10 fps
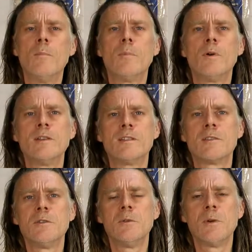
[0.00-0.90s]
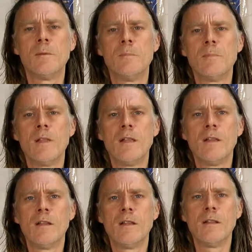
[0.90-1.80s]
point to
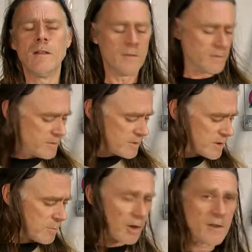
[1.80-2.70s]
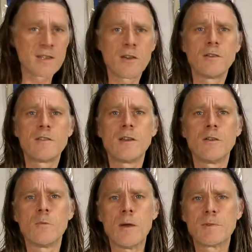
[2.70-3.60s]
supply this kind of thing on
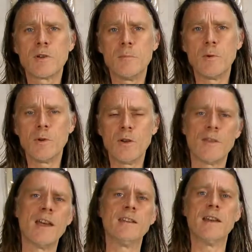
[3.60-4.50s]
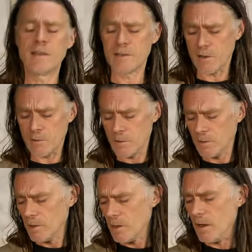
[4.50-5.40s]
the website, but we're not there yet. So
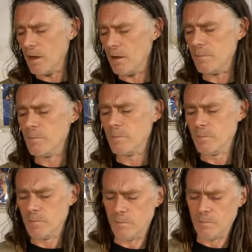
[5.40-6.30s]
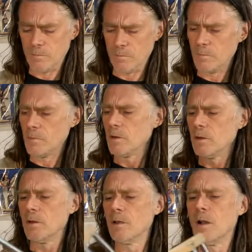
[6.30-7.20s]
I'm
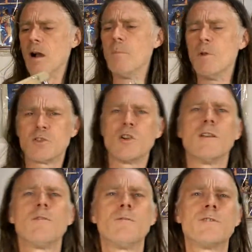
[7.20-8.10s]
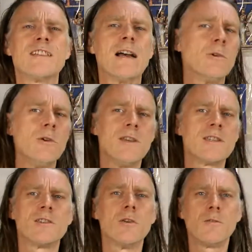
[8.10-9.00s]
not trying to sell you this
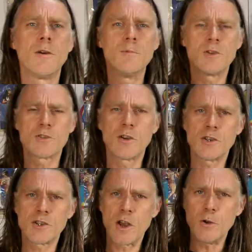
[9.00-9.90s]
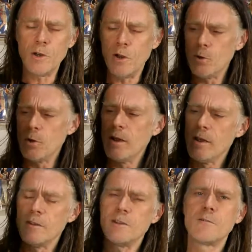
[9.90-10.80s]
stuff. I'm just trying to show you
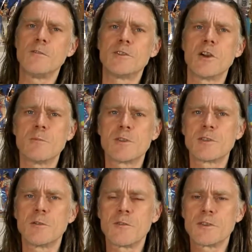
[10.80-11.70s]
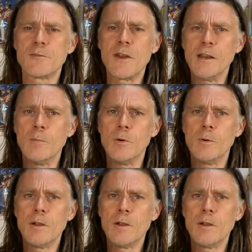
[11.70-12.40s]
the different types of stuff that's available.